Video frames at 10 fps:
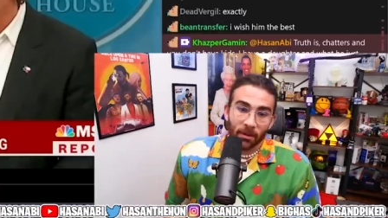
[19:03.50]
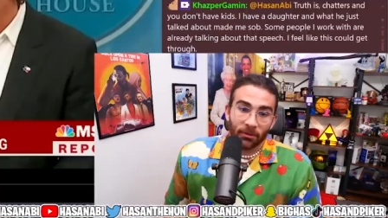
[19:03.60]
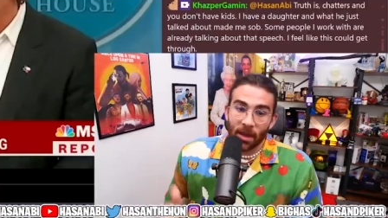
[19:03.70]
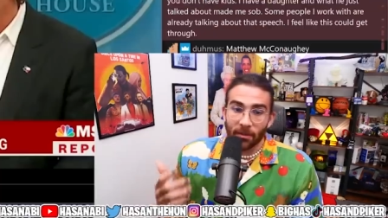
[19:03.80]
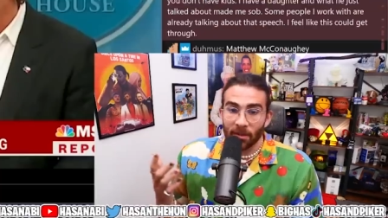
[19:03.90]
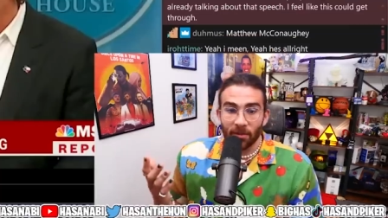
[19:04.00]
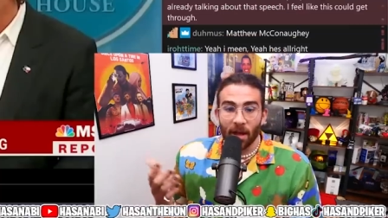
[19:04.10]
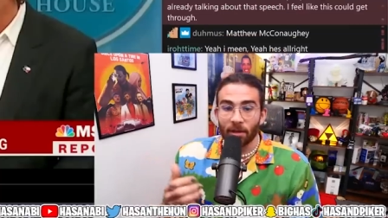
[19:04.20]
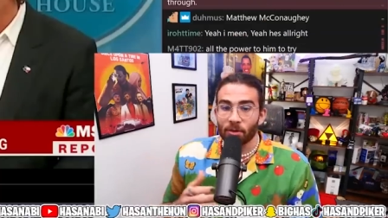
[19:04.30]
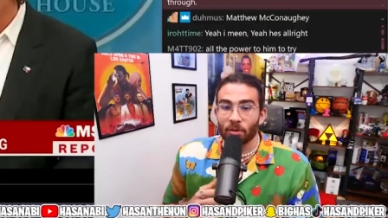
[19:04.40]
about family
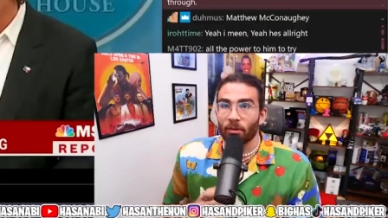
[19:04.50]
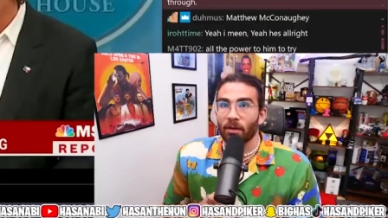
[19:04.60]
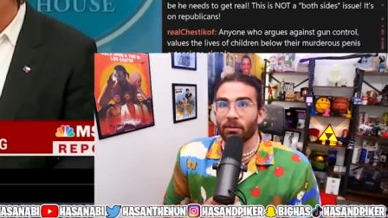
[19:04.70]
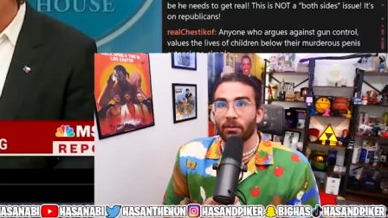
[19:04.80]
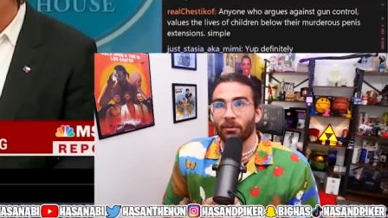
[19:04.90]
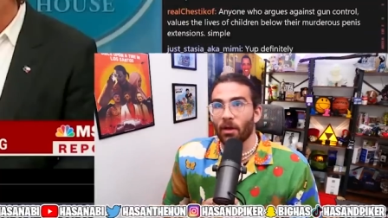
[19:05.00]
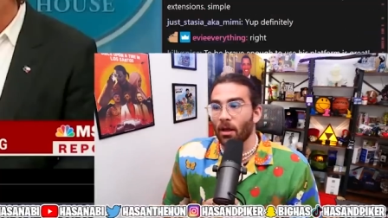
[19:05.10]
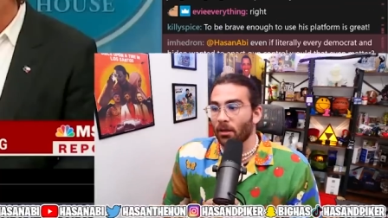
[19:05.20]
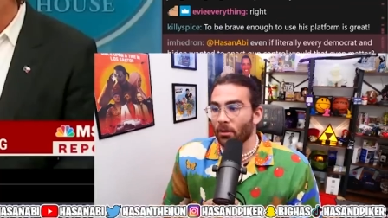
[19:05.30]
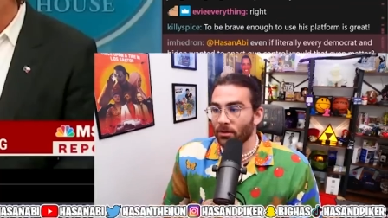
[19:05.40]
values or whatever the
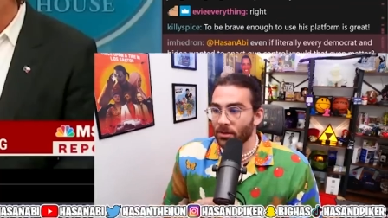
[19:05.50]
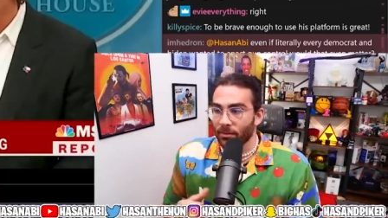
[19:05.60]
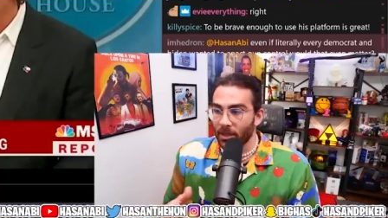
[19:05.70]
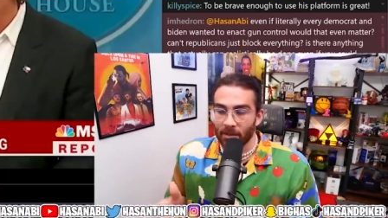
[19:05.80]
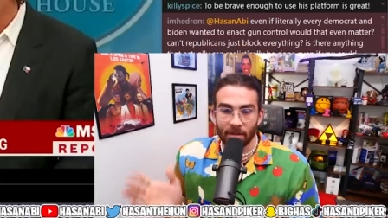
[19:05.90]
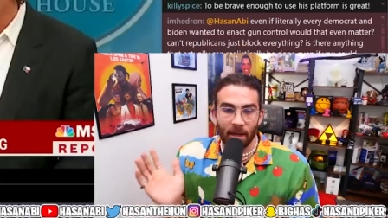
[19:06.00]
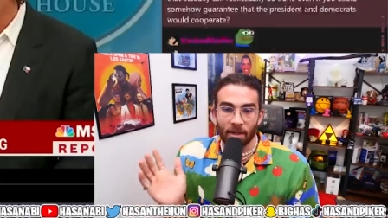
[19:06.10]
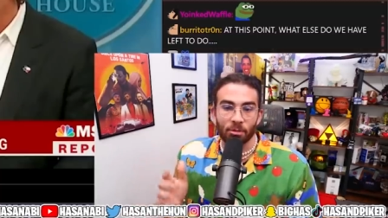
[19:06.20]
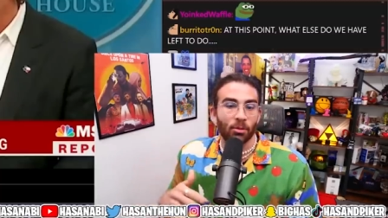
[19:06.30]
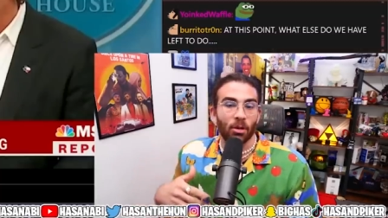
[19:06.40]
fuck or some
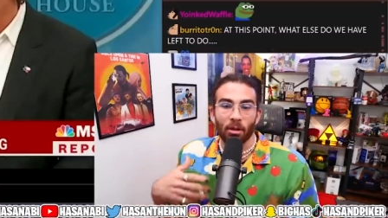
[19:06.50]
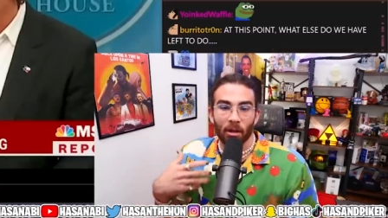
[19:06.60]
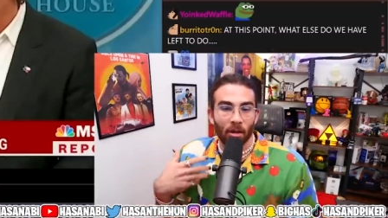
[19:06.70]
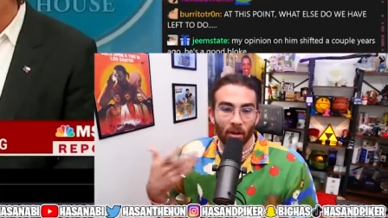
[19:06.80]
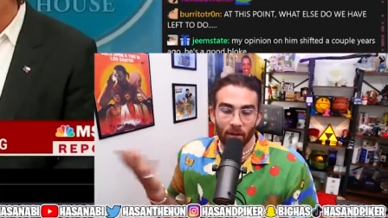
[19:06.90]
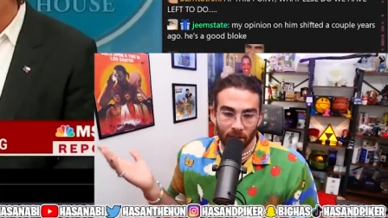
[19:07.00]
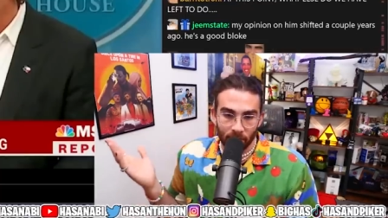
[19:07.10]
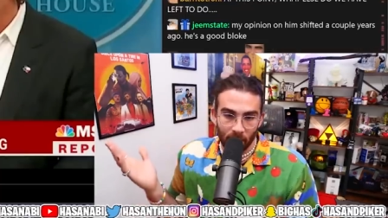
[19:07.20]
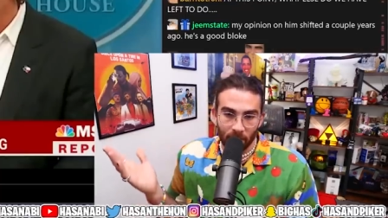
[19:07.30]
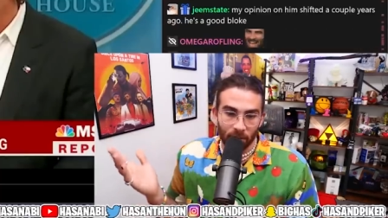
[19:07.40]
intangible, uh, un
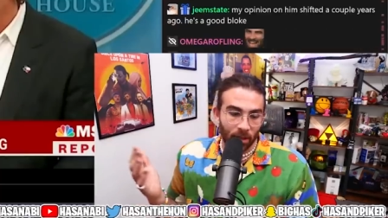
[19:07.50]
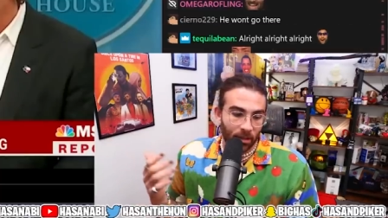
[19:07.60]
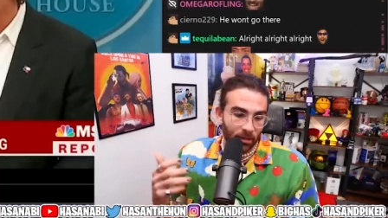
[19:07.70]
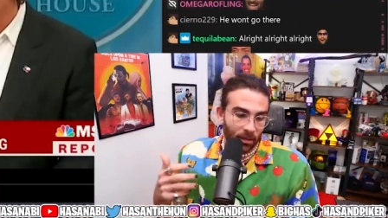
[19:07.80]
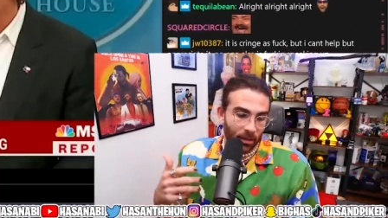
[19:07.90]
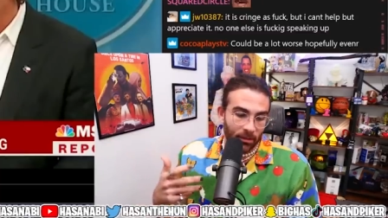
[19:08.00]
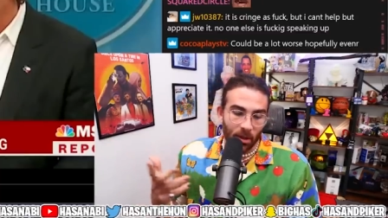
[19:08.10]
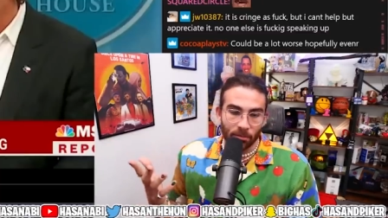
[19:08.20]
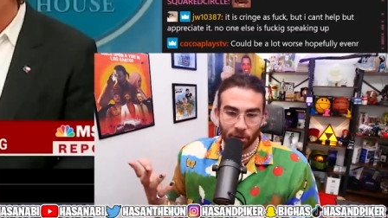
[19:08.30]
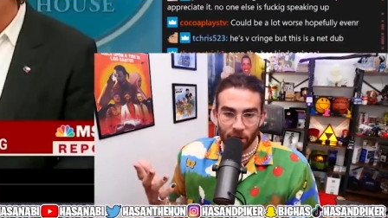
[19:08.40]
unrelated uh,
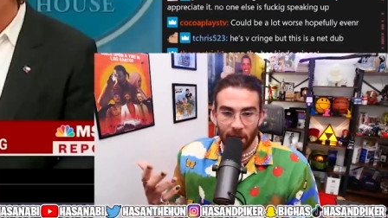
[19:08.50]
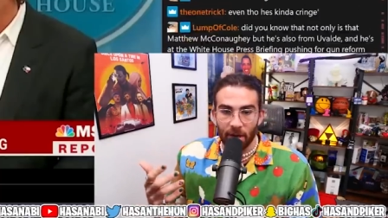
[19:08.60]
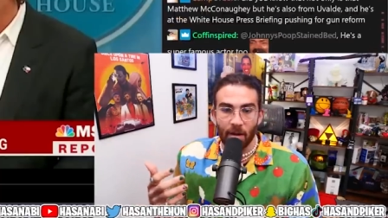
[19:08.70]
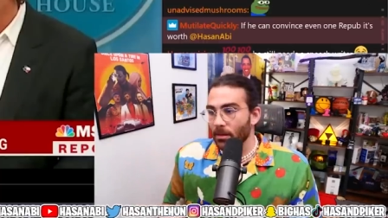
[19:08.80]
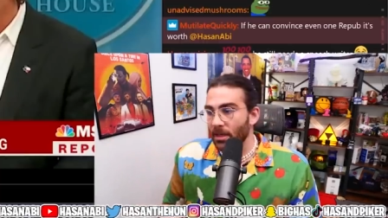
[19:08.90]
dumb shit.